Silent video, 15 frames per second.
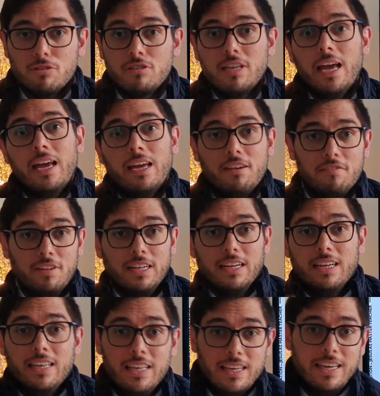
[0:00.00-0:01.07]
save.
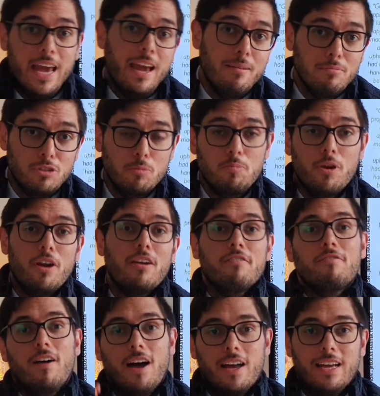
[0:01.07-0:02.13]
He came to
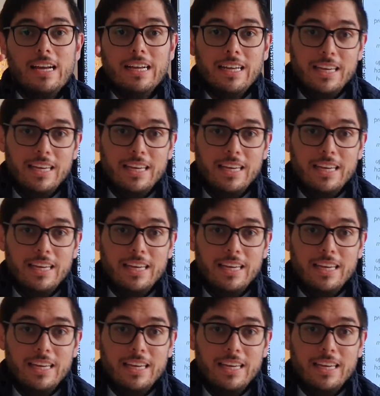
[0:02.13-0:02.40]
purify.